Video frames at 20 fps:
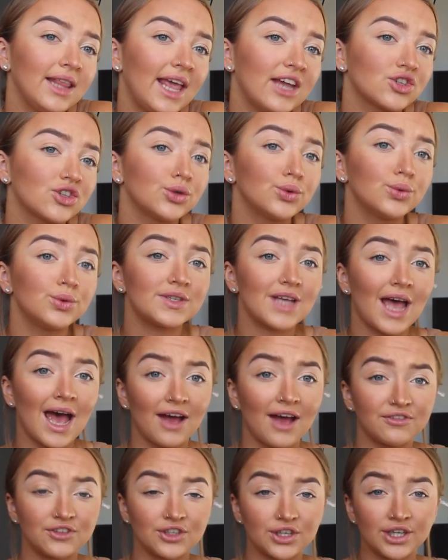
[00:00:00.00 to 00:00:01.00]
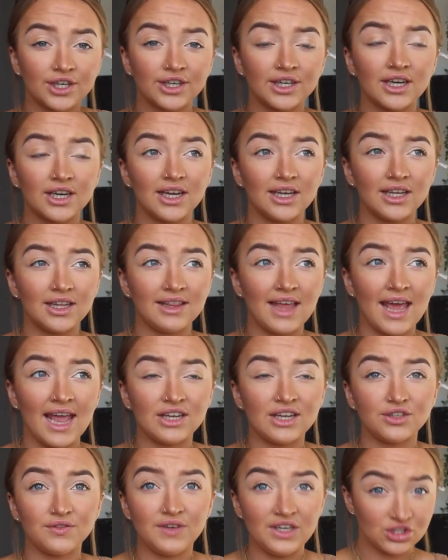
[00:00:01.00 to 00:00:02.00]
lecture notes after the
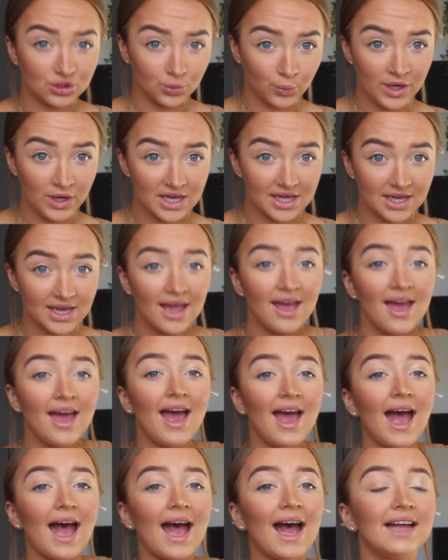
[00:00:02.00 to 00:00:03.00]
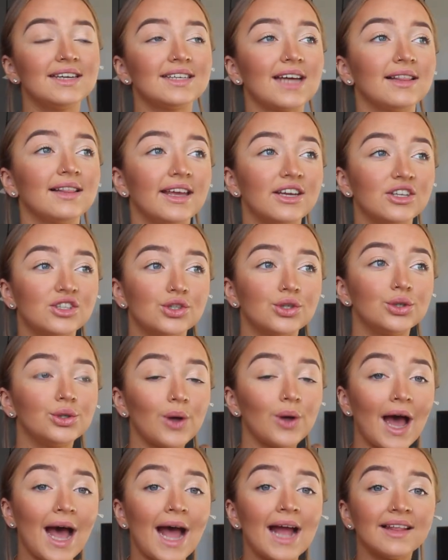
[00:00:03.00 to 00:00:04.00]
end of each week, and I like
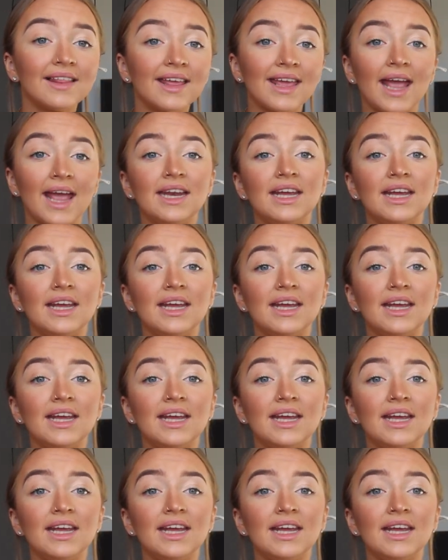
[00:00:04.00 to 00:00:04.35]
to highlight